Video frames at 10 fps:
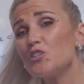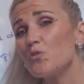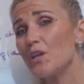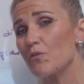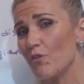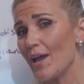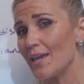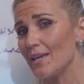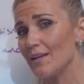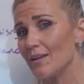doing it
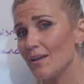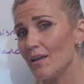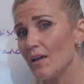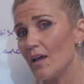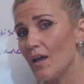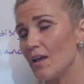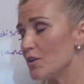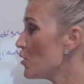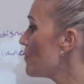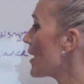right,
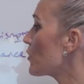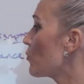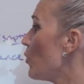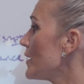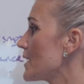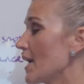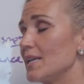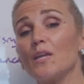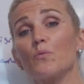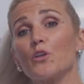no matter what
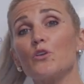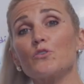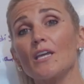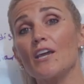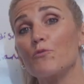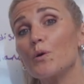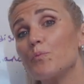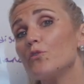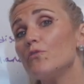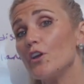technique we're using, if we're
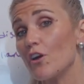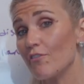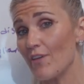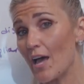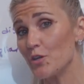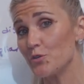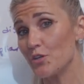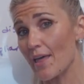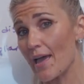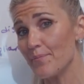proving our value
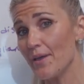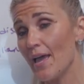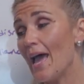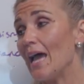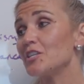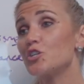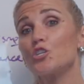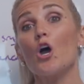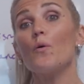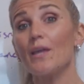to them and
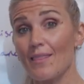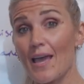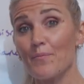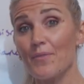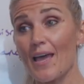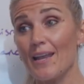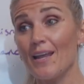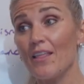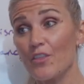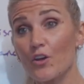showing them that
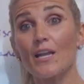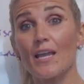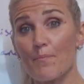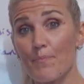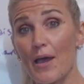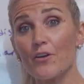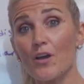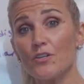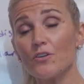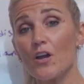they're going to get better
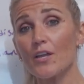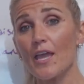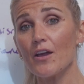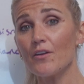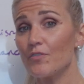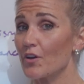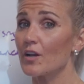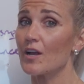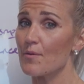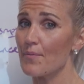under our care, they're
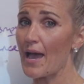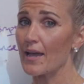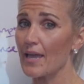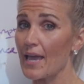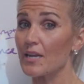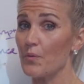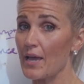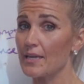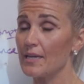going to come back anyway.